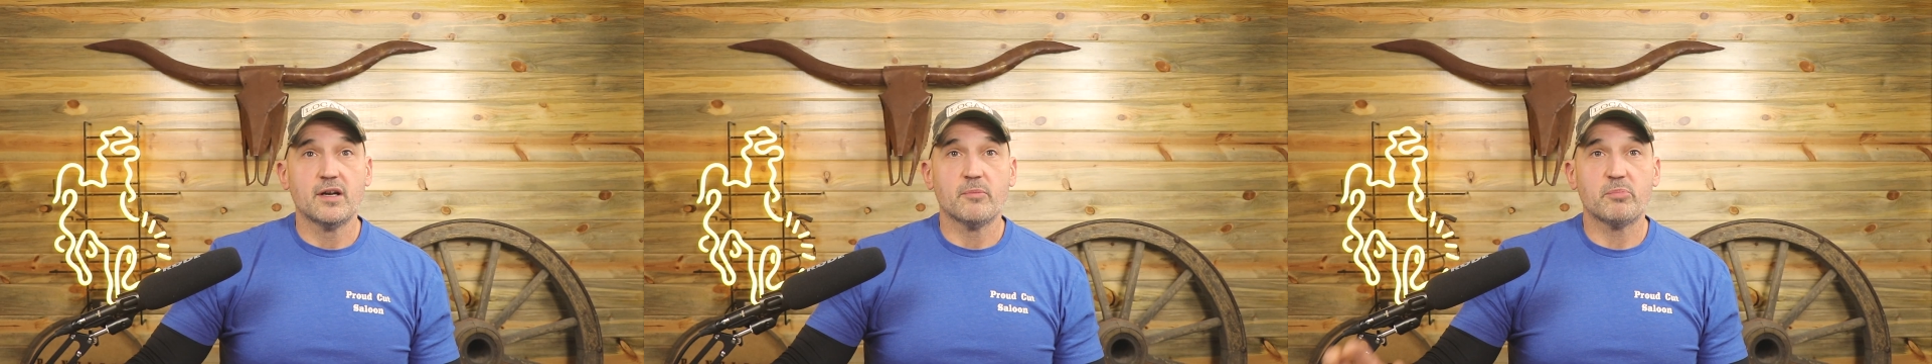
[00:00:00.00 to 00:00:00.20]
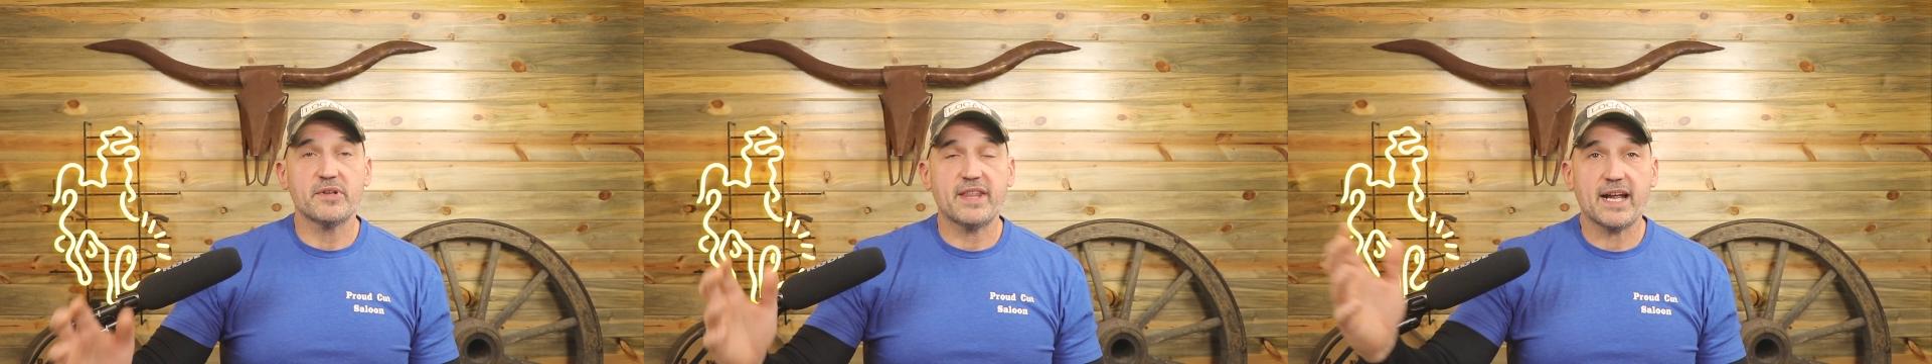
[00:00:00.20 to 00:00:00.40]

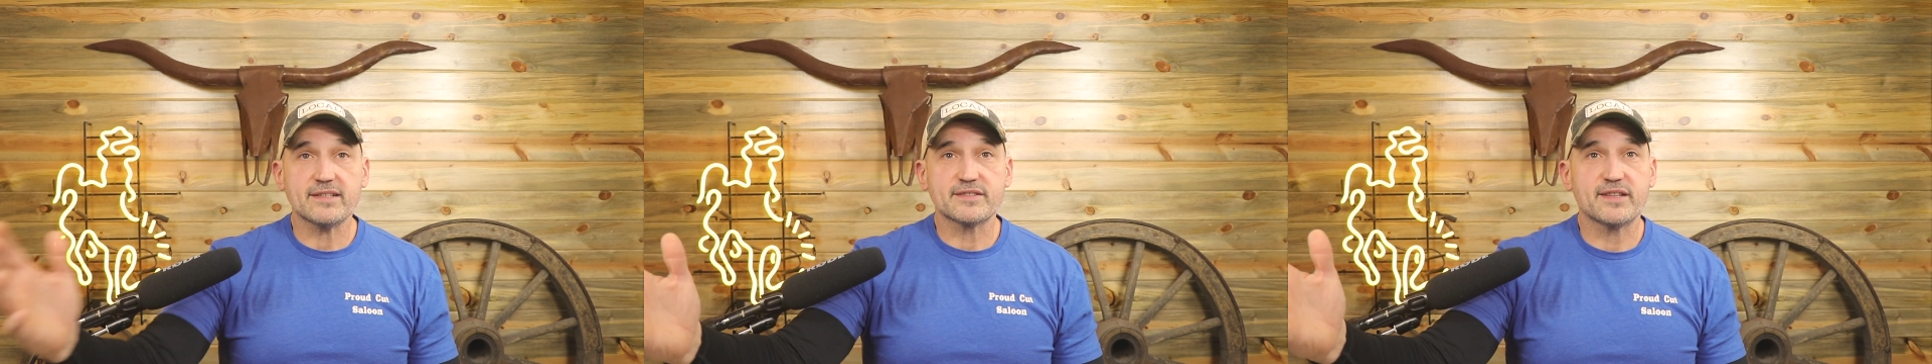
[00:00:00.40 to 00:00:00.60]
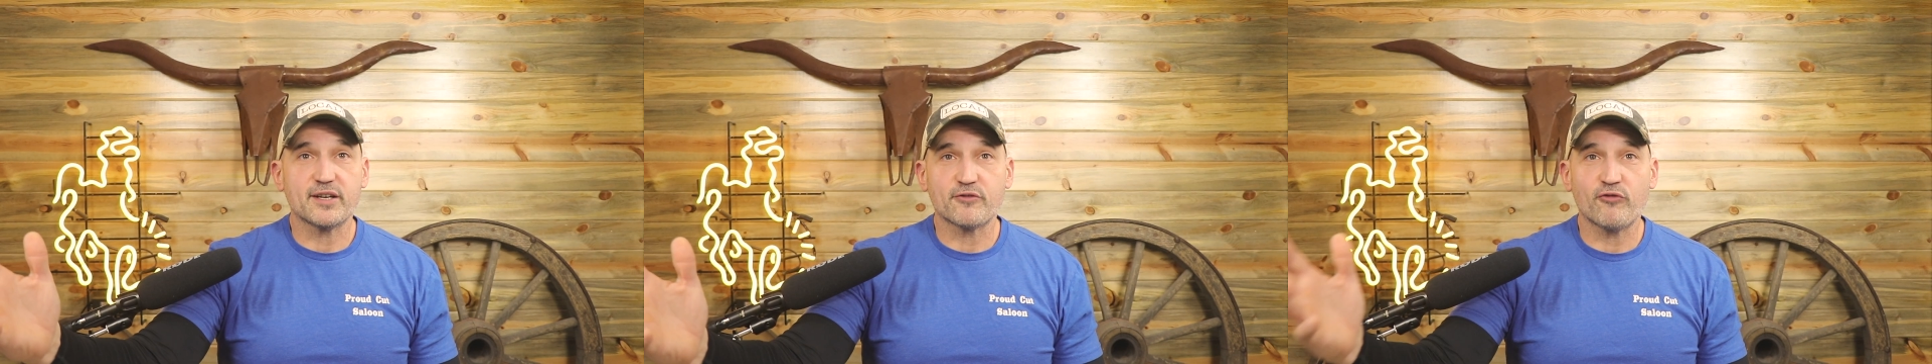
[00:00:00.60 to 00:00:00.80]
but
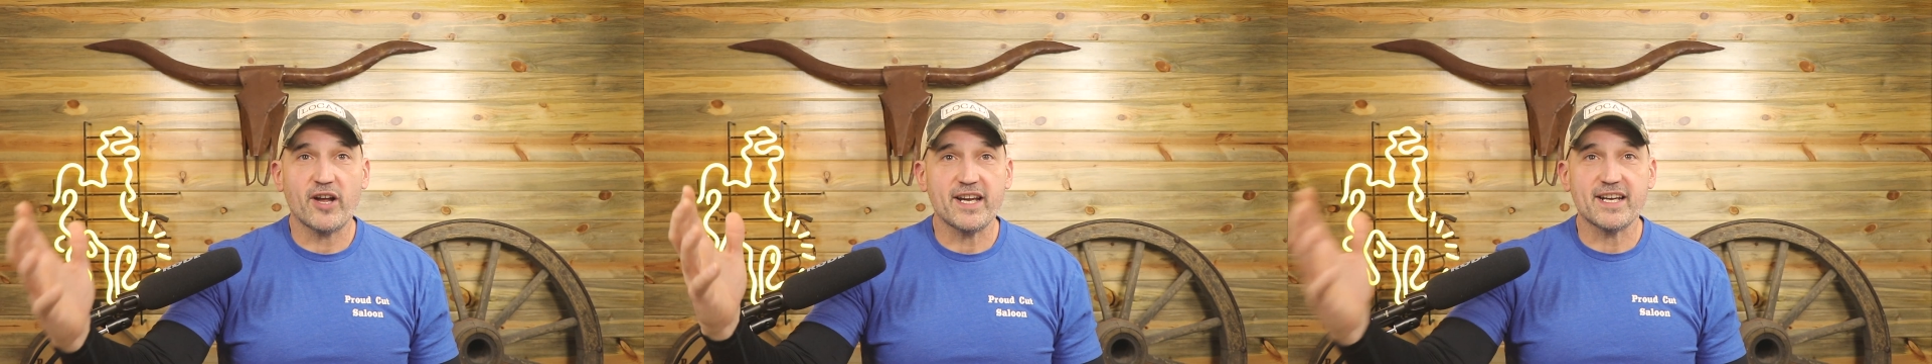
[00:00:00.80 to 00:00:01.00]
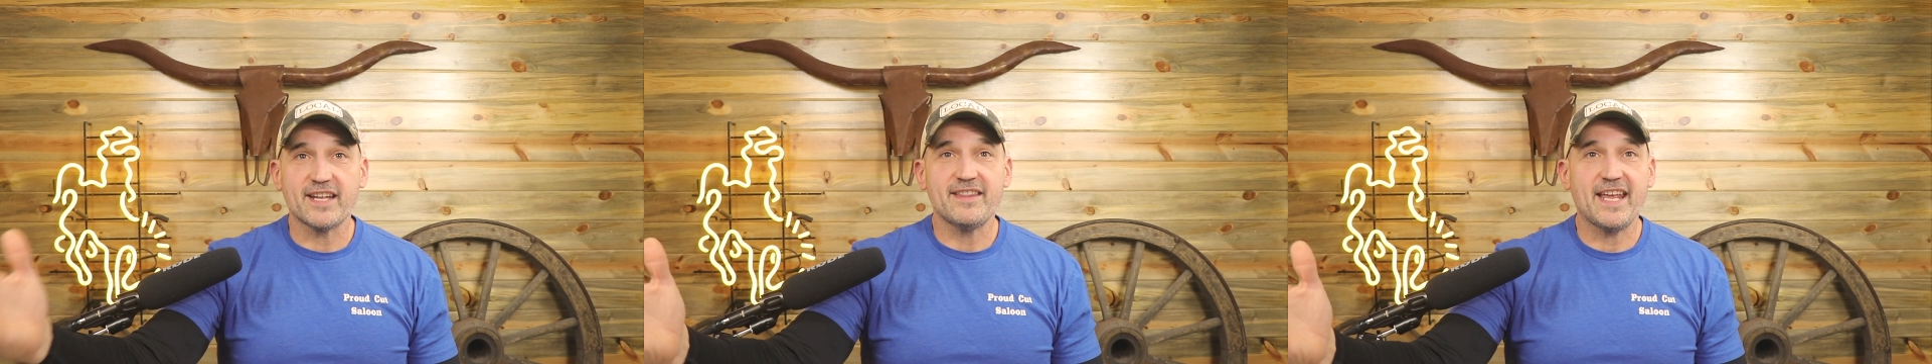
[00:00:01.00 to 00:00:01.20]
that's their
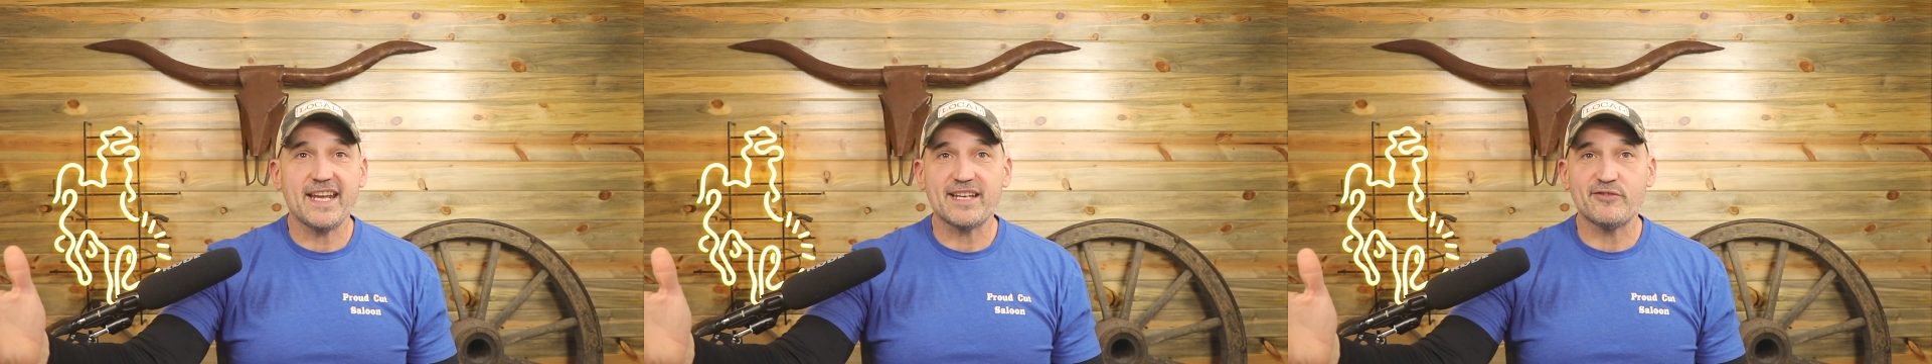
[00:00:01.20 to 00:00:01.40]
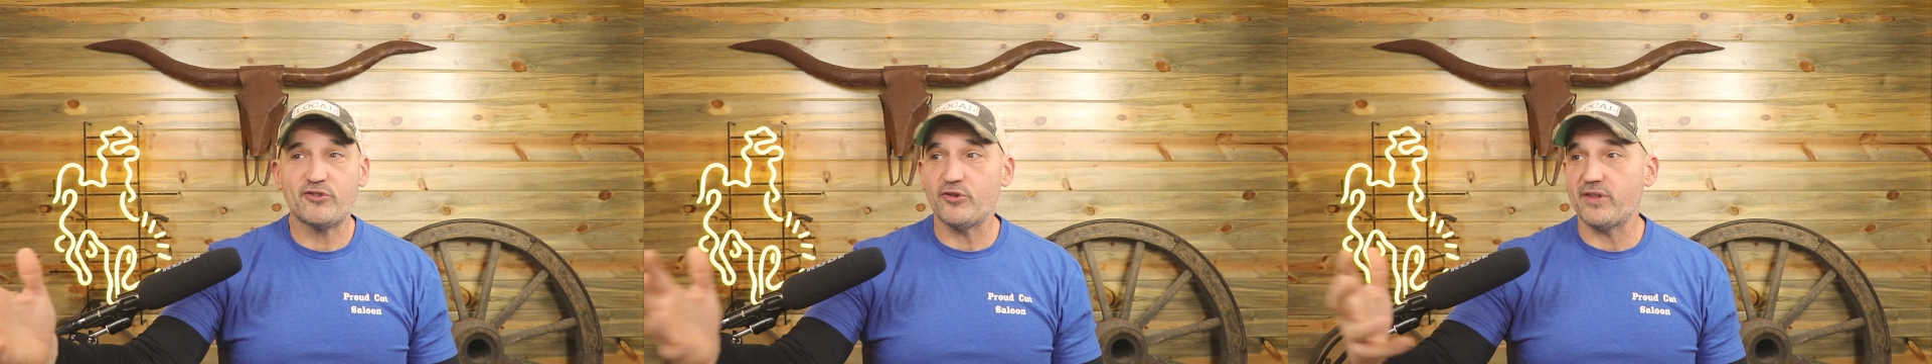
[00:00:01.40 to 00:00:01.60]
right, and they
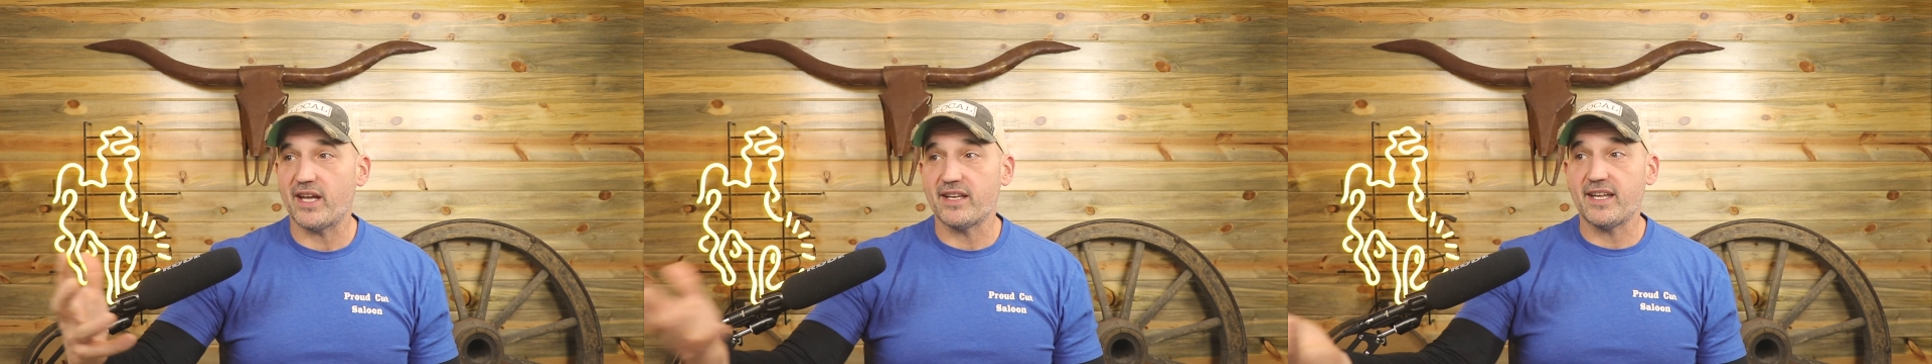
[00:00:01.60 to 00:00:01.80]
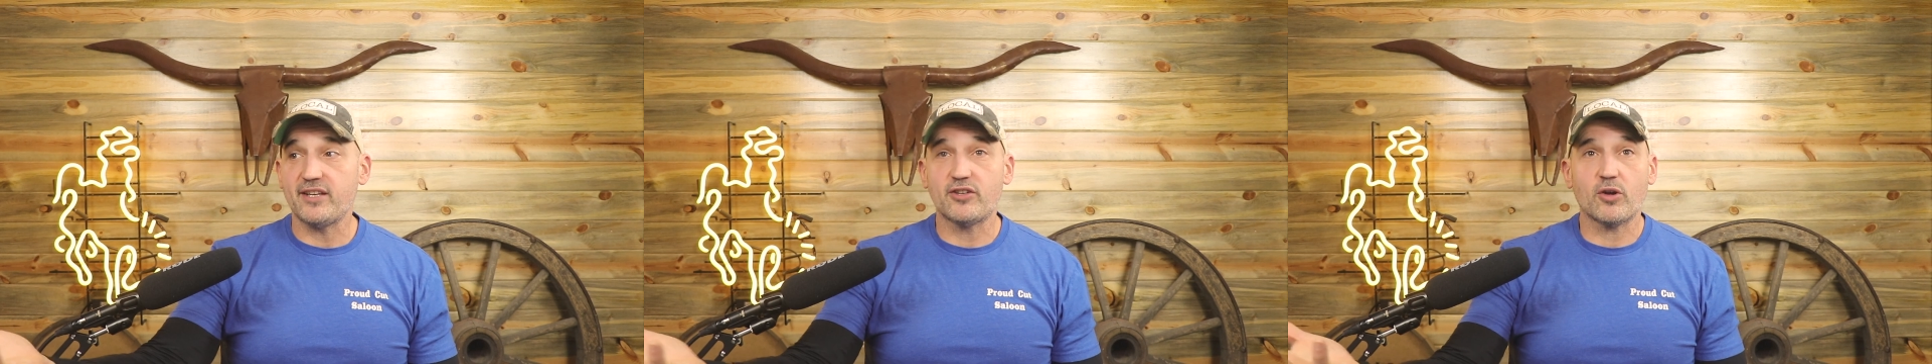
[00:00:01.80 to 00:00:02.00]
can do that,
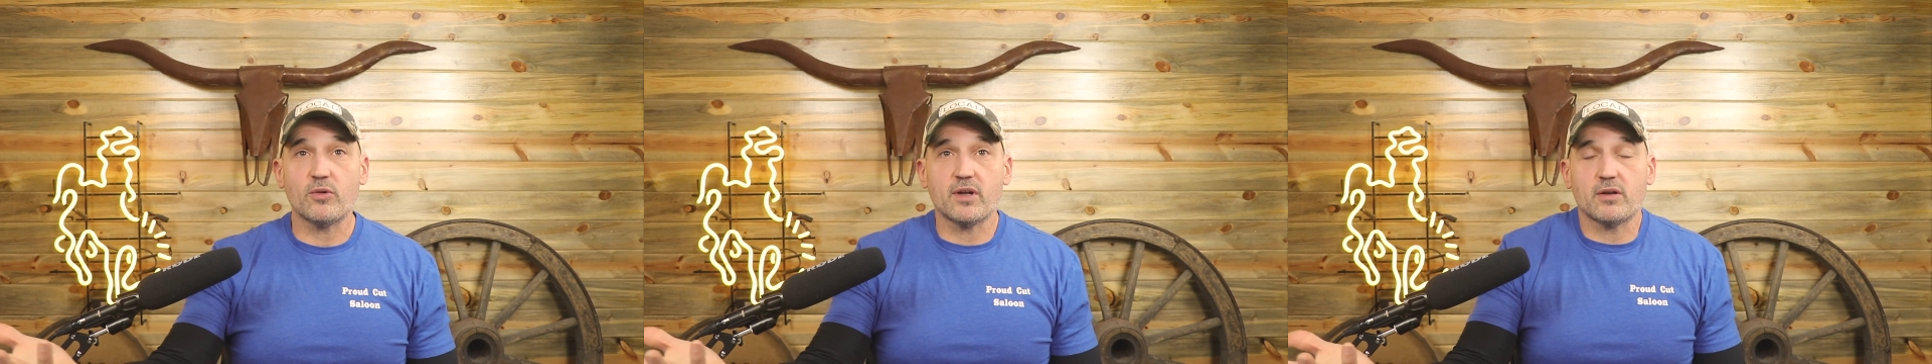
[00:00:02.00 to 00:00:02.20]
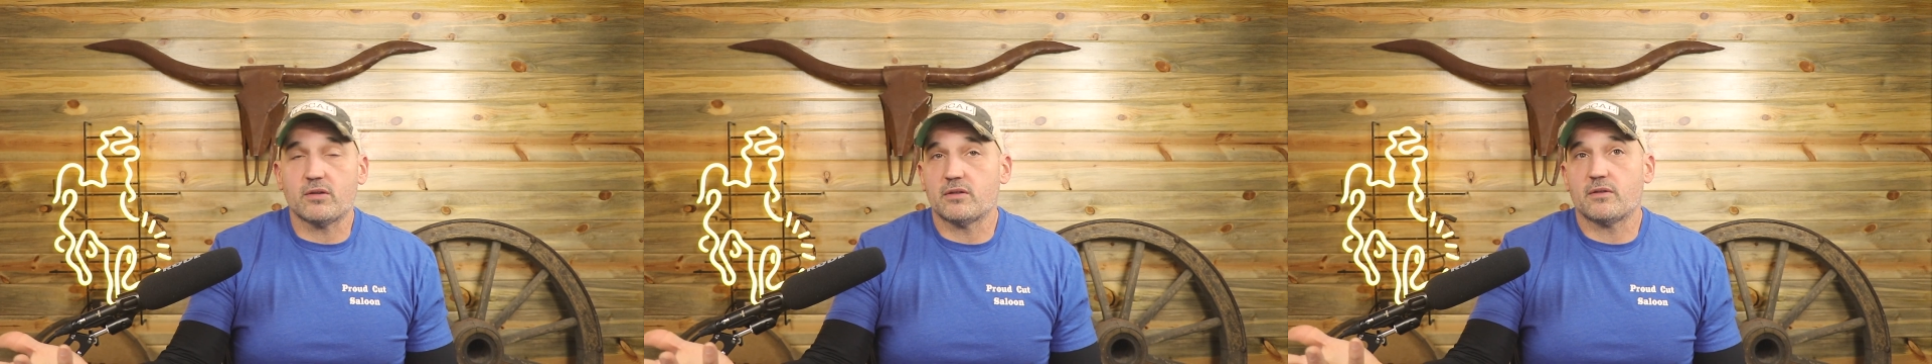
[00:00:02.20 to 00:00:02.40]
and they don't.